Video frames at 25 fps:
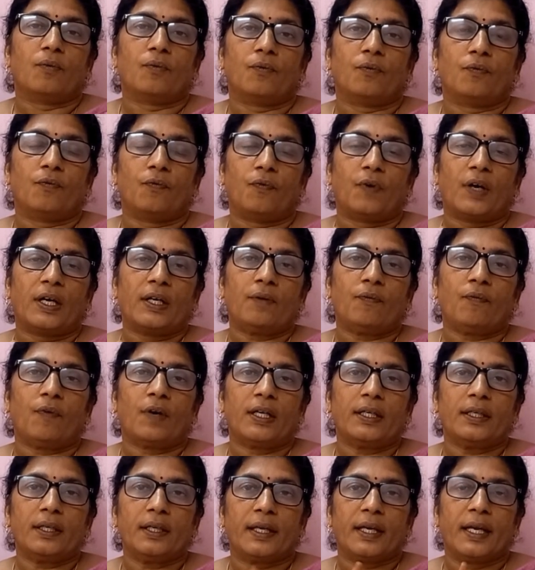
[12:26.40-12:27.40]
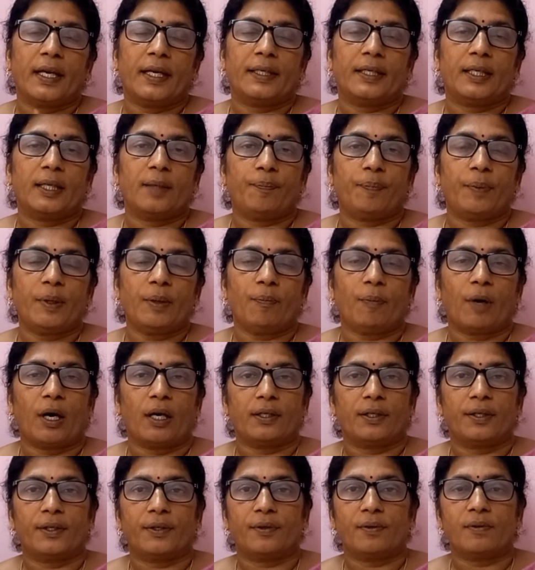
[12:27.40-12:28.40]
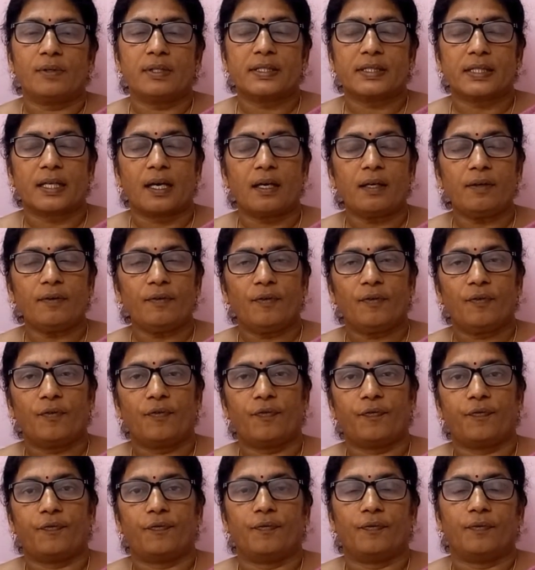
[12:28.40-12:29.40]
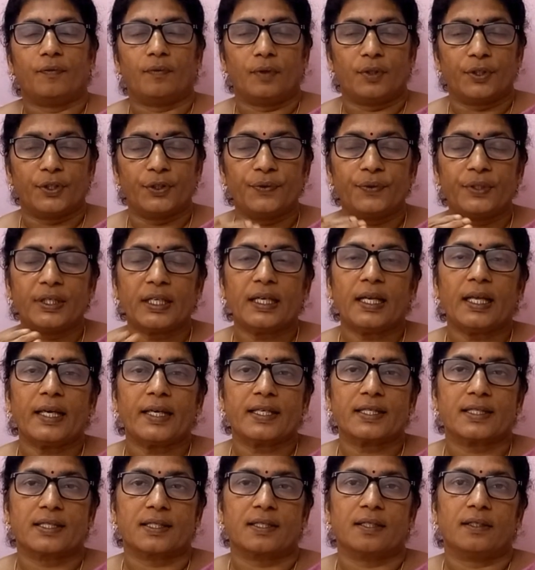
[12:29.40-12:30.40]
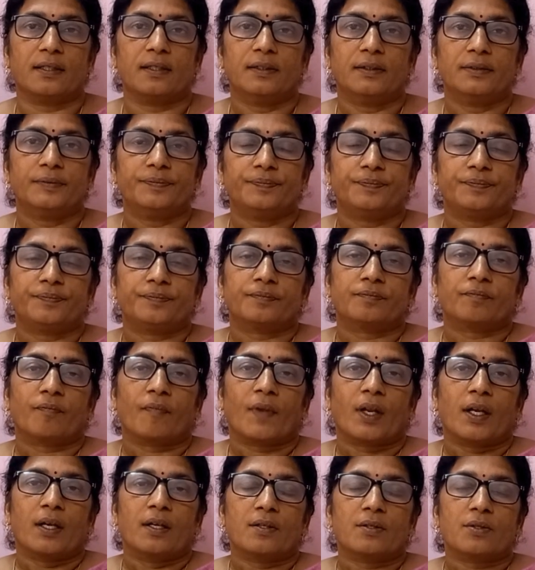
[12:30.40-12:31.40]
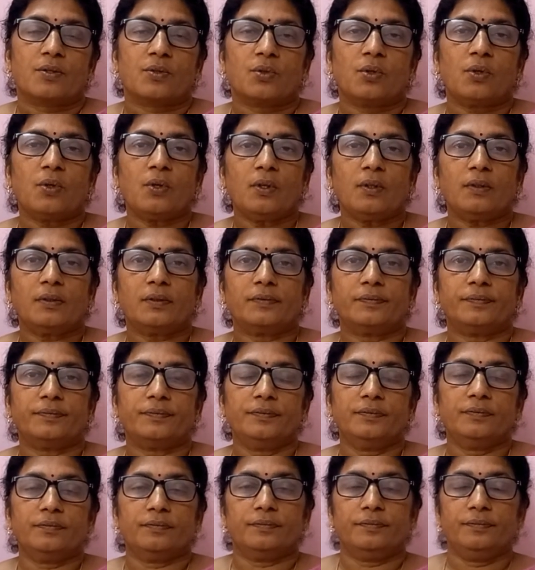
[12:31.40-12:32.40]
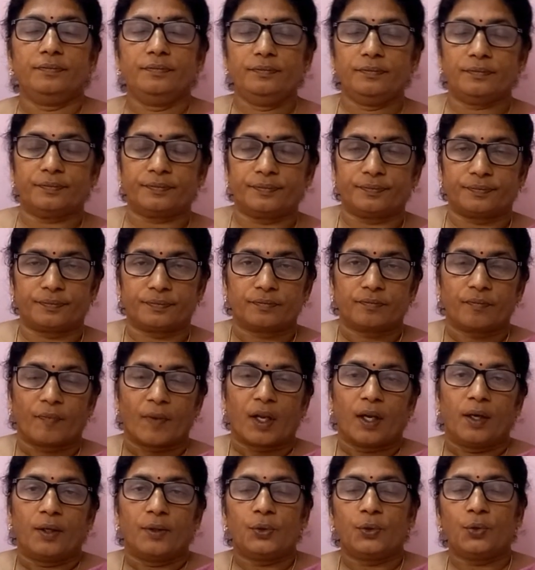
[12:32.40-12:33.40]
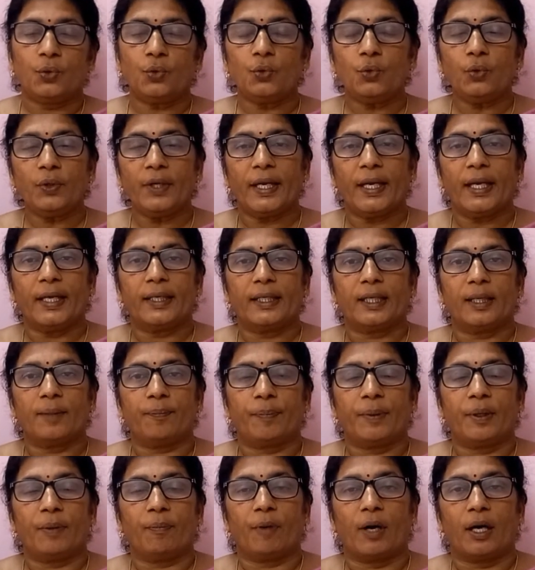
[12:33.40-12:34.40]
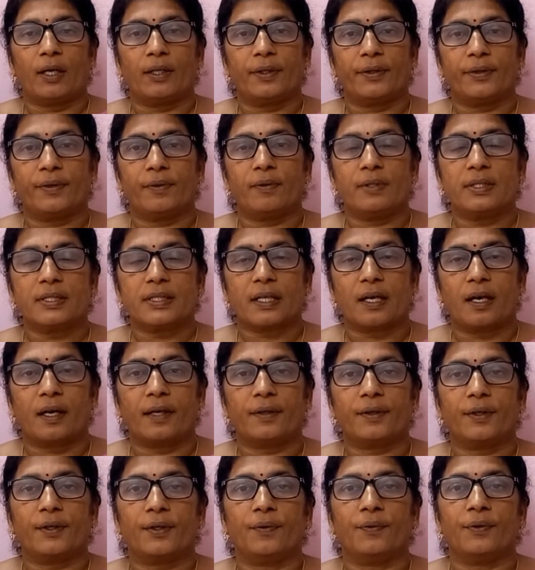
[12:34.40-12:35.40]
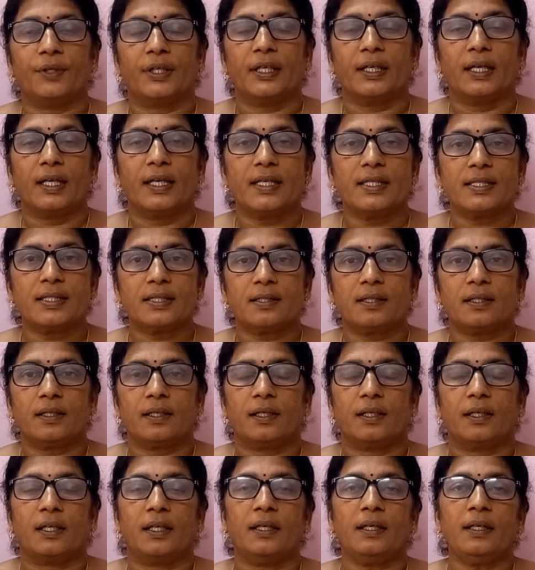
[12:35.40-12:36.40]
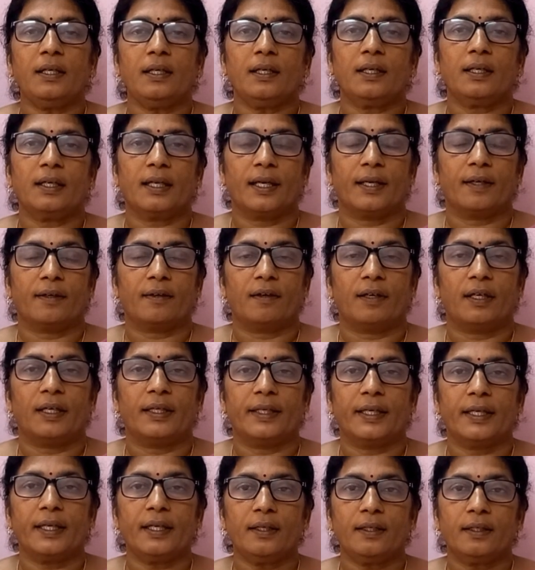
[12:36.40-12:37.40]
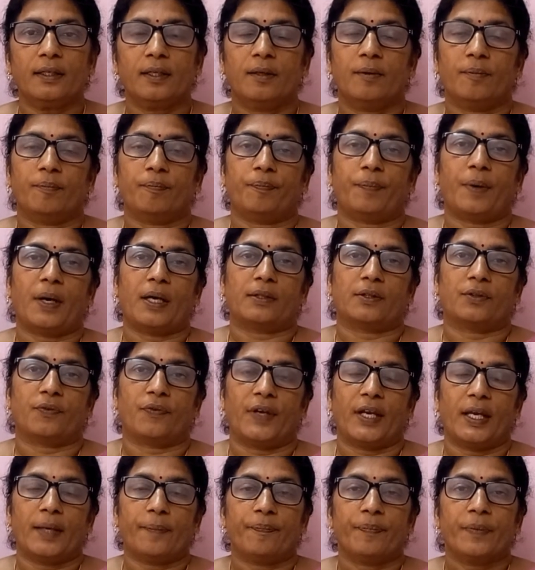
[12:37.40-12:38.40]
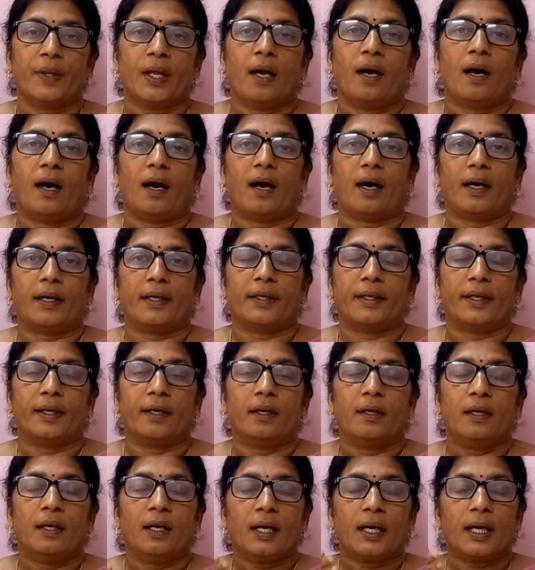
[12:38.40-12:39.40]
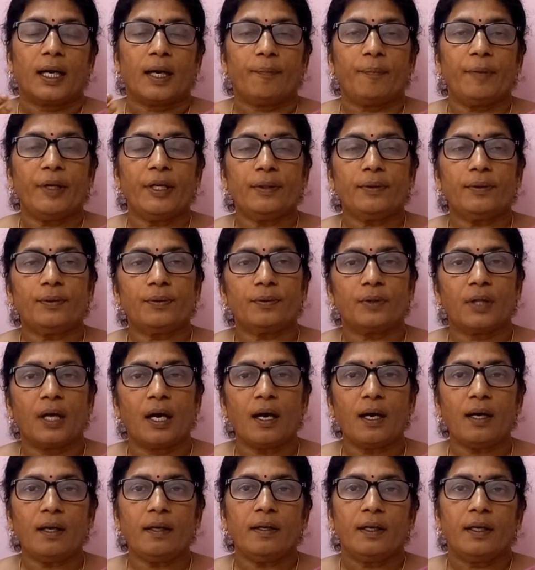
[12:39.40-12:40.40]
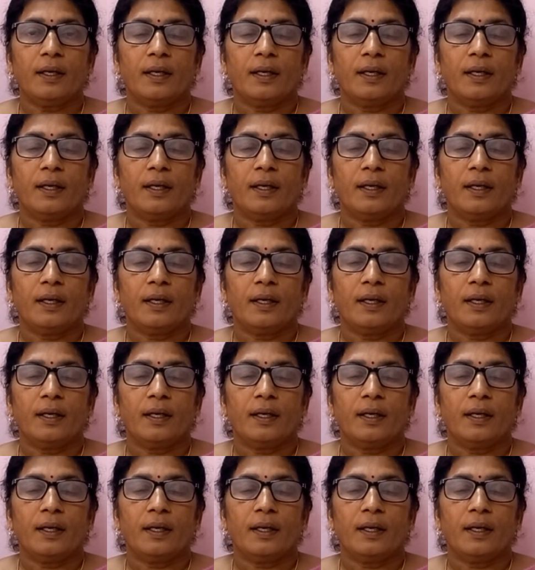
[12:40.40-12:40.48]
1 ATP molecules are utilized. So 2 ATP molecules are utilized in glycolytic pathway. And coming to the